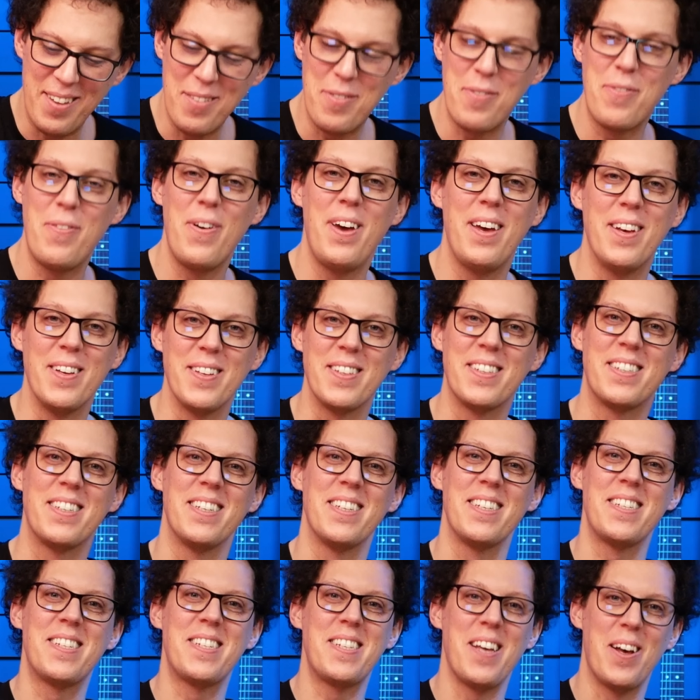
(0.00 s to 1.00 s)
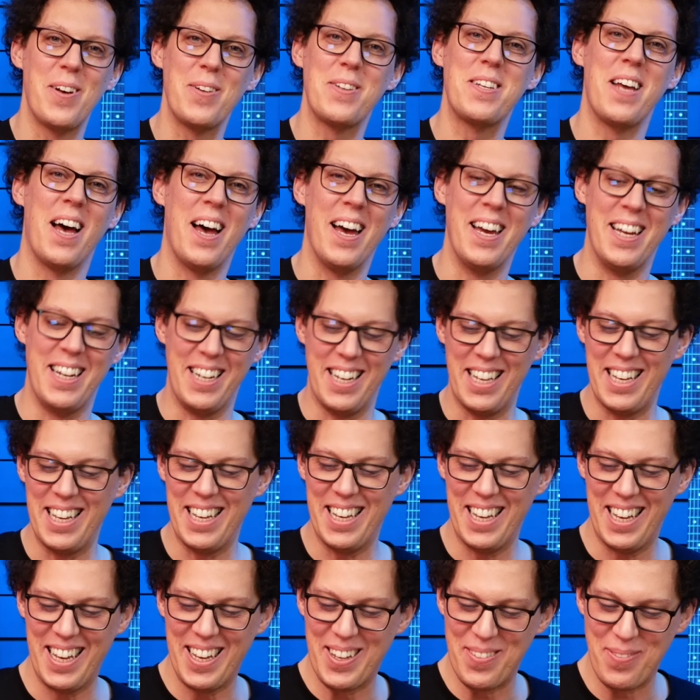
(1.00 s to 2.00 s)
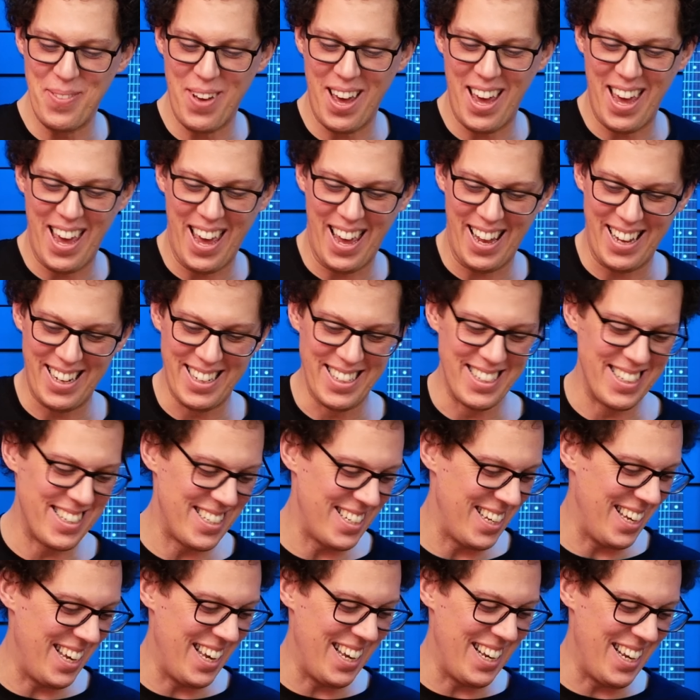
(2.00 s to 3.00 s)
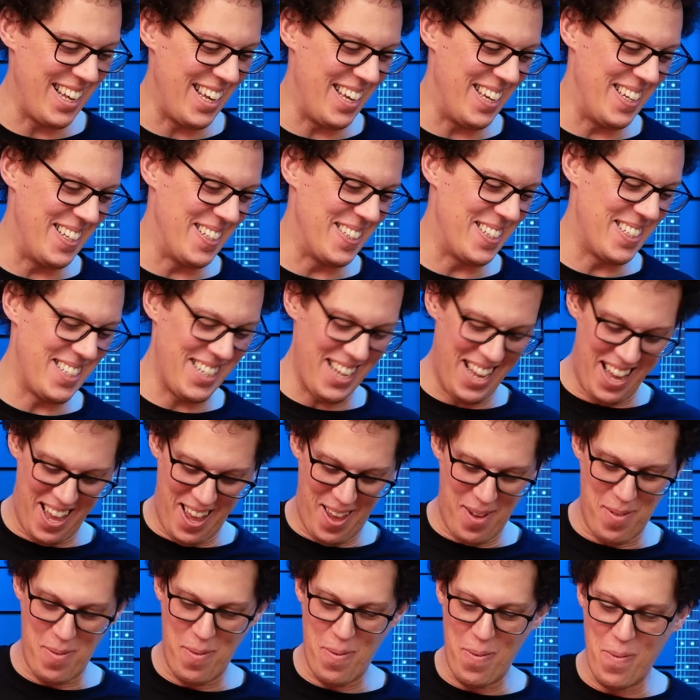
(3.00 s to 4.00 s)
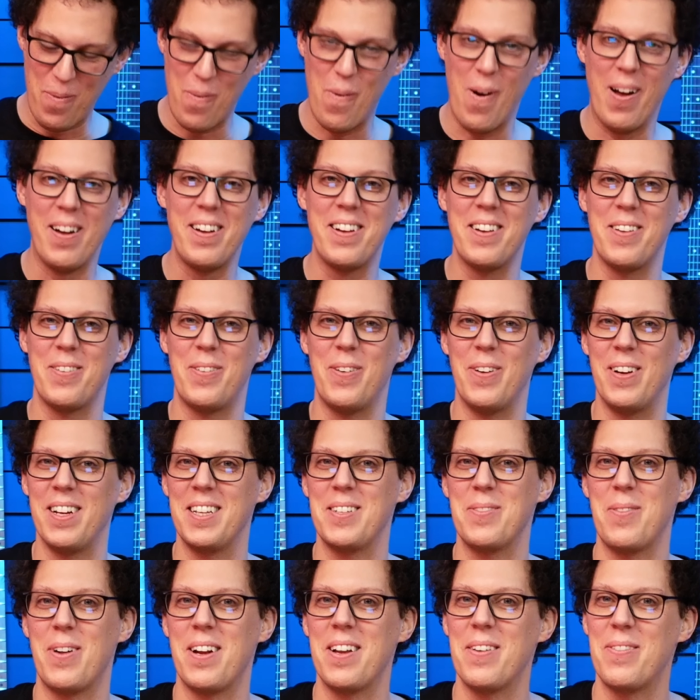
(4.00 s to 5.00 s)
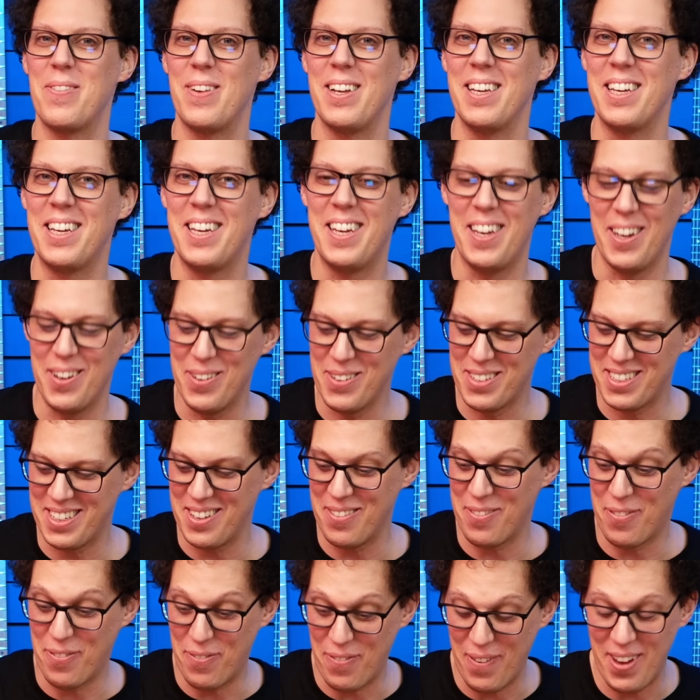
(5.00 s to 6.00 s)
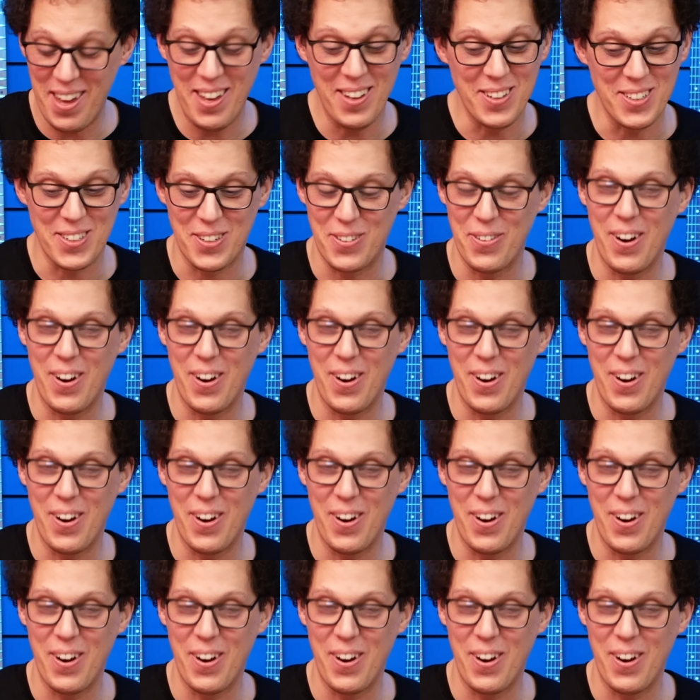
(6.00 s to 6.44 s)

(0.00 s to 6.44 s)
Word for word: Feels so tiny in my hands. It is wonderful. It's wonderfully cute. It feels